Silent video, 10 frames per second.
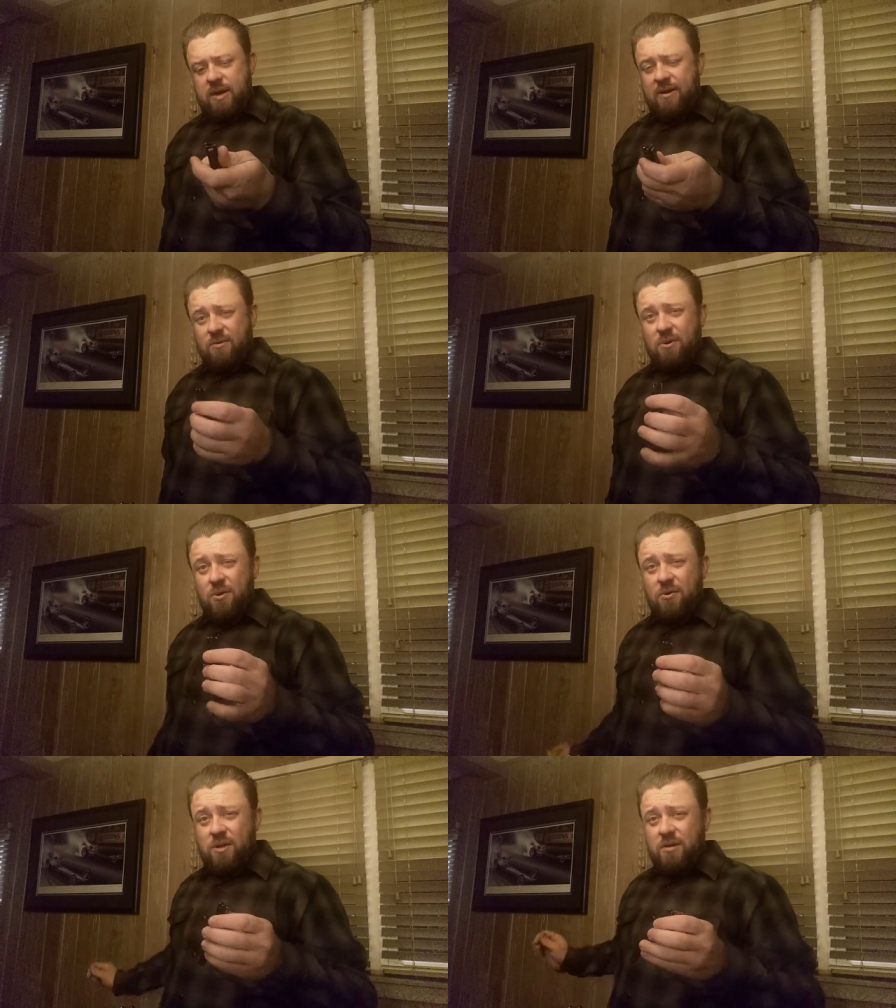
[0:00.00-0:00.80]
I don't
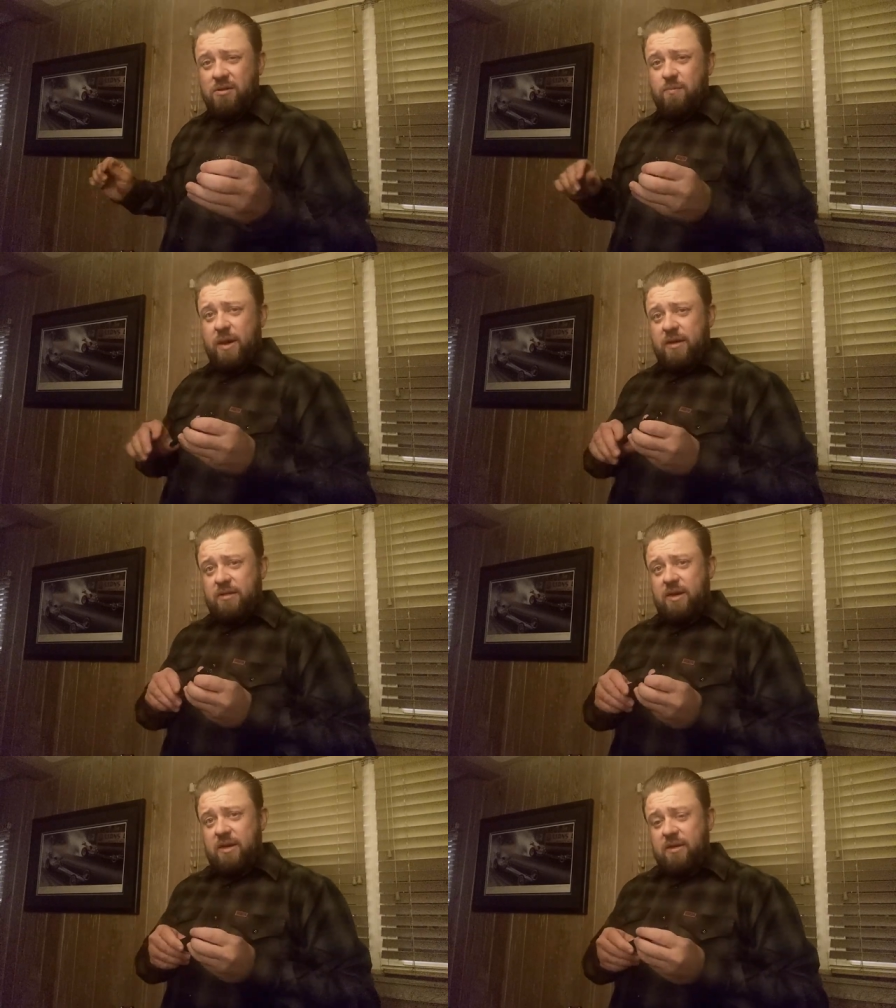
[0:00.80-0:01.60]
know the
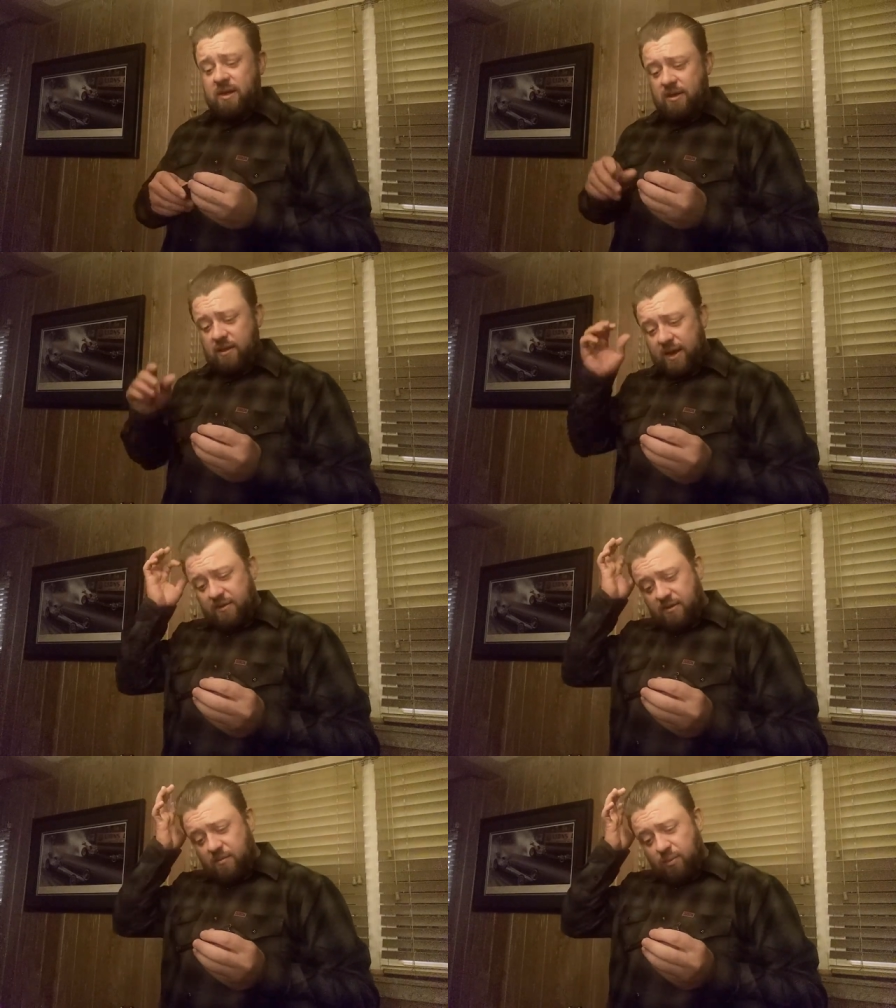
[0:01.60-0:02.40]
specs on the
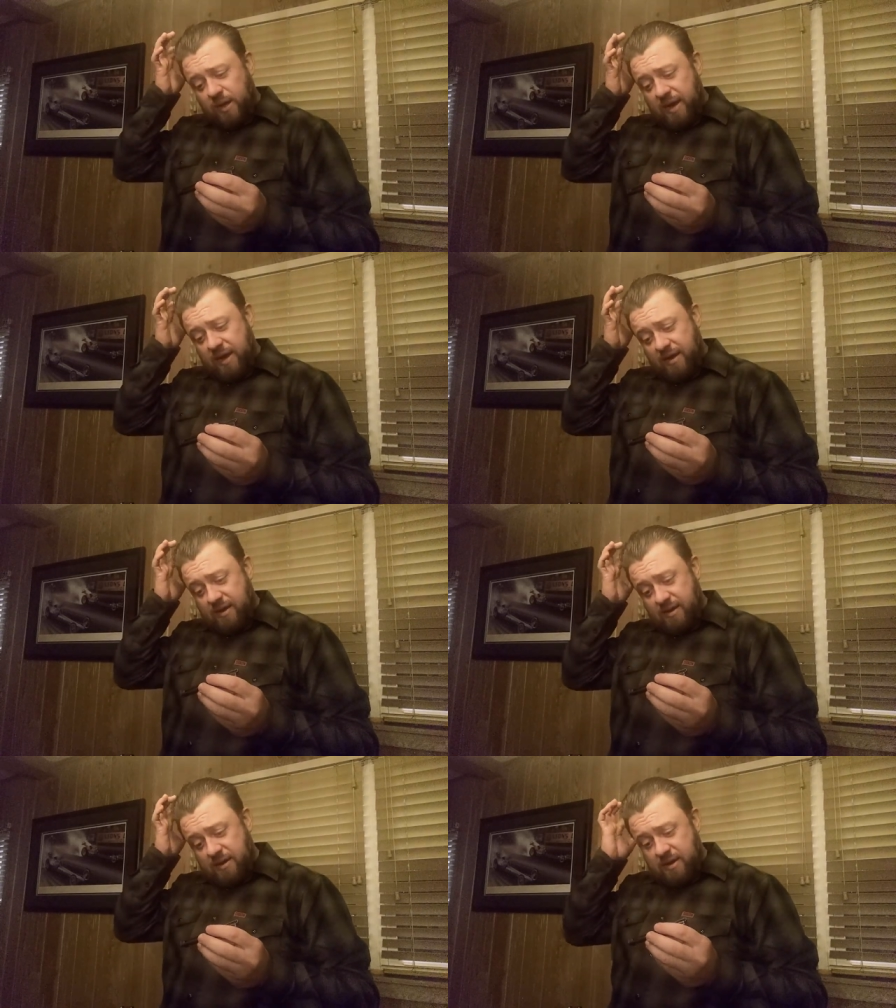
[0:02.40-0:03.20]
length of the
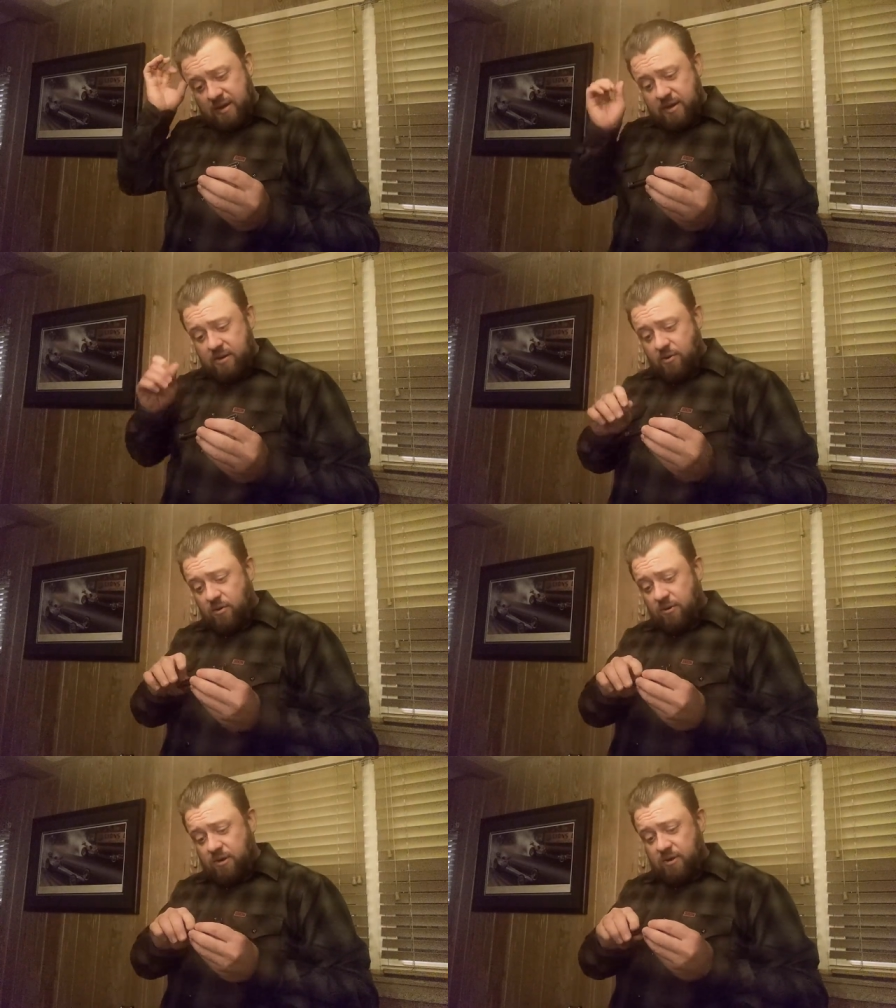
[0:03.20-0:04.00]
blade
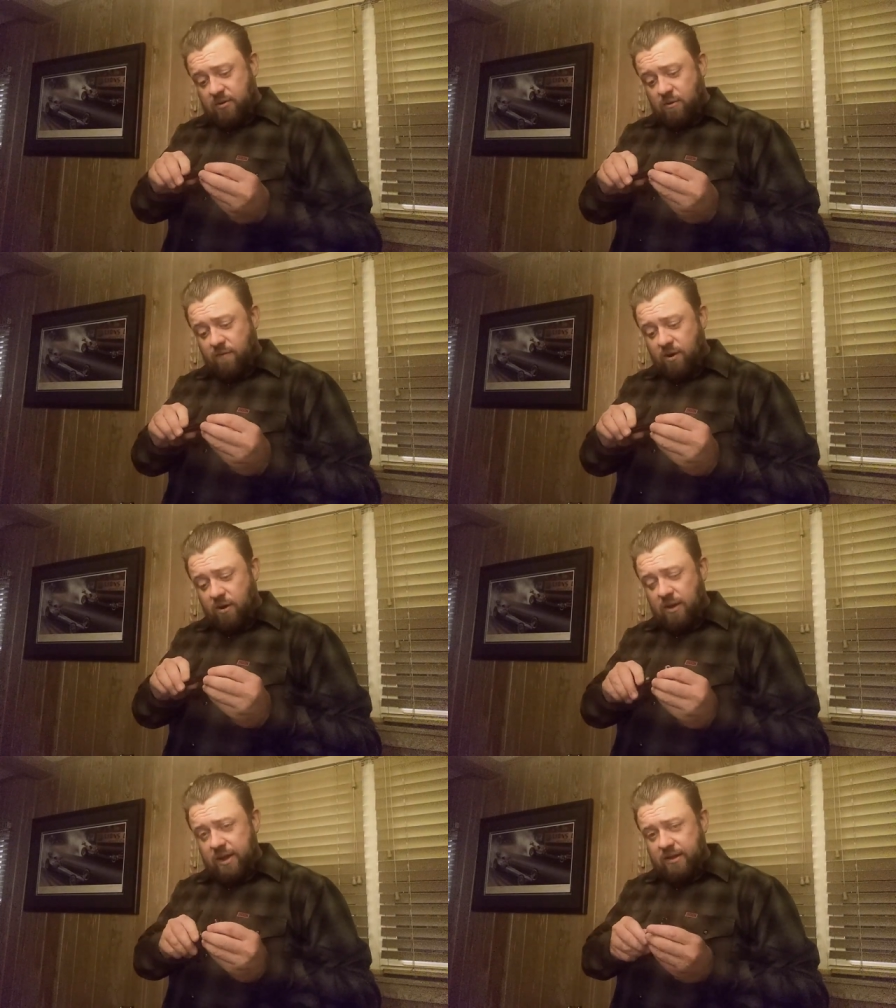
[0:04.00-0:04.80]
or the
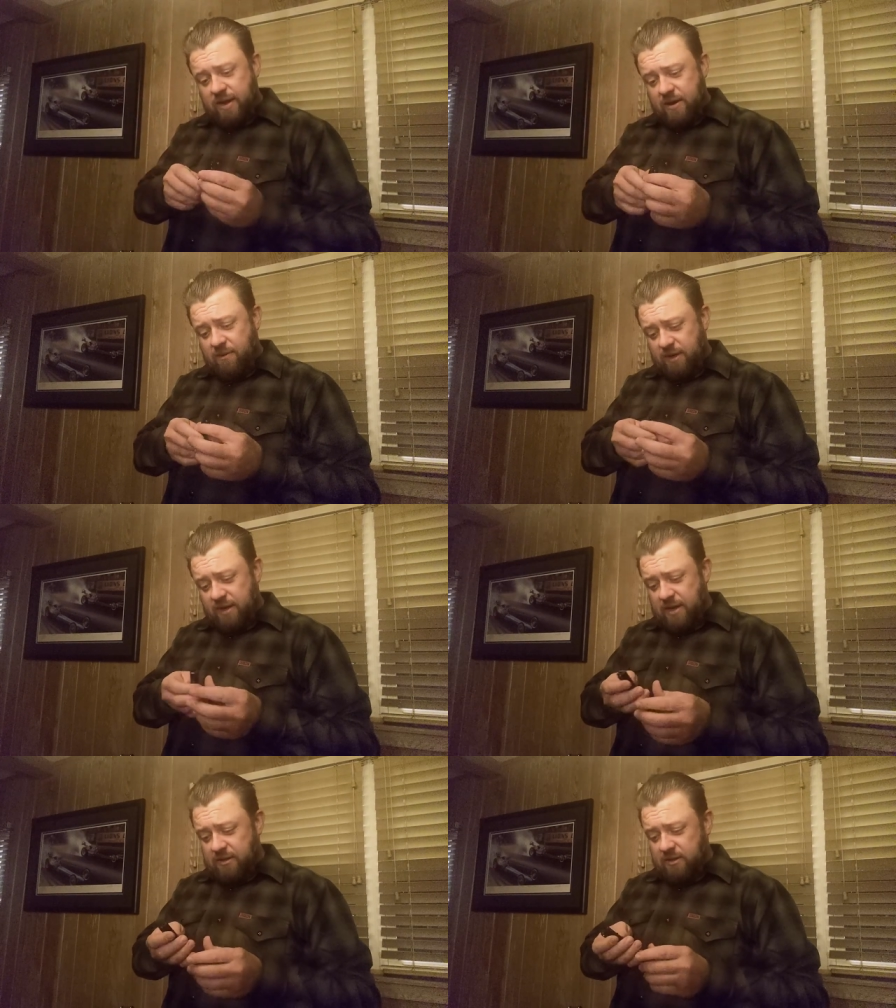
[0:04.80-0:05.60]
overall length. I
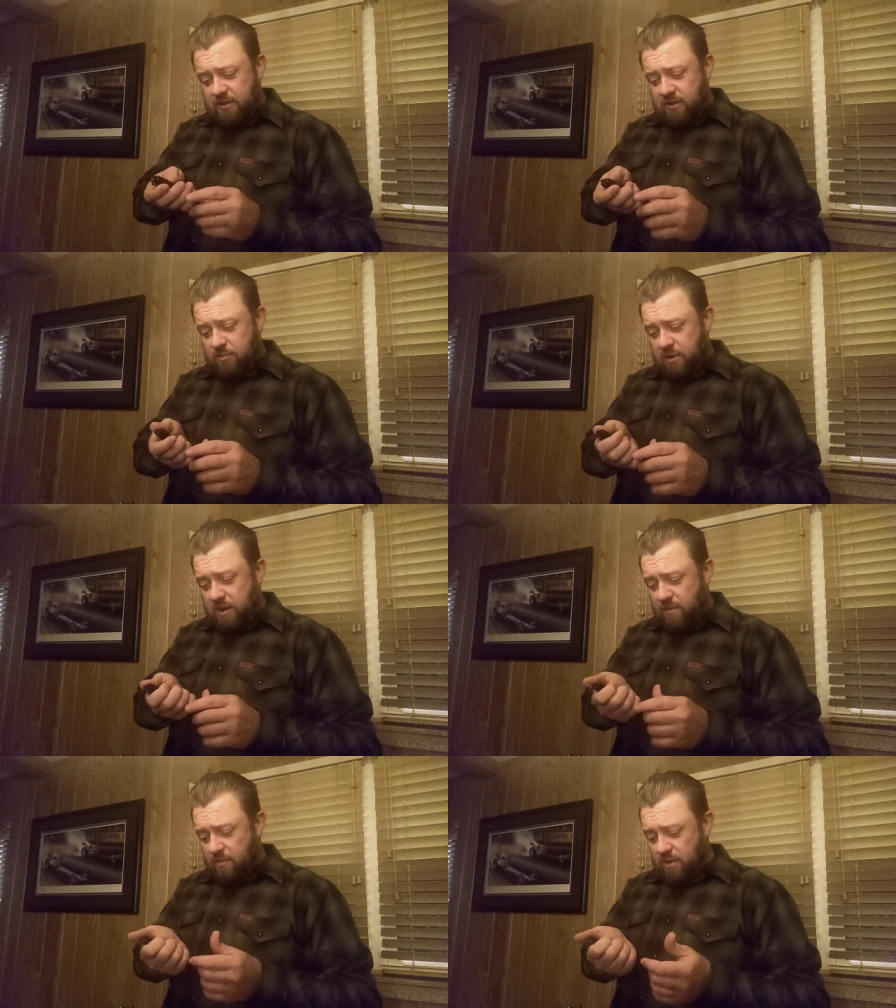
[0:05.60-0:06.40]
would guess this is
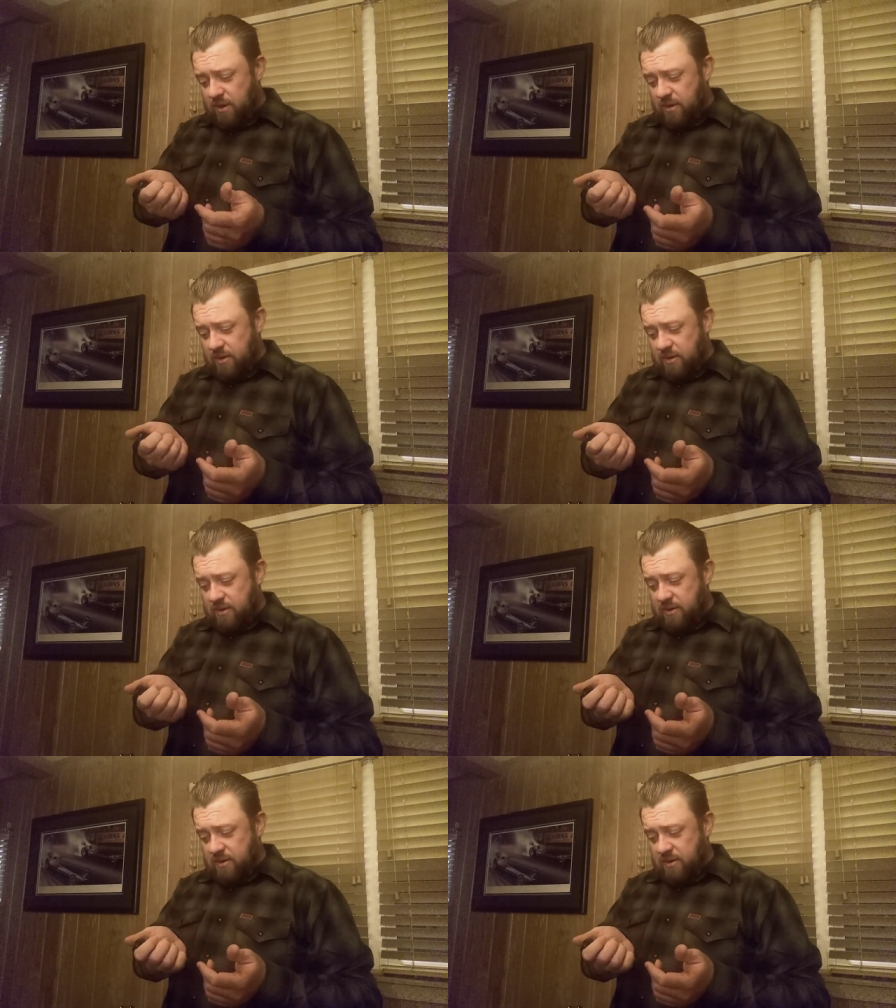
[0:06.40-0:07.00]
probably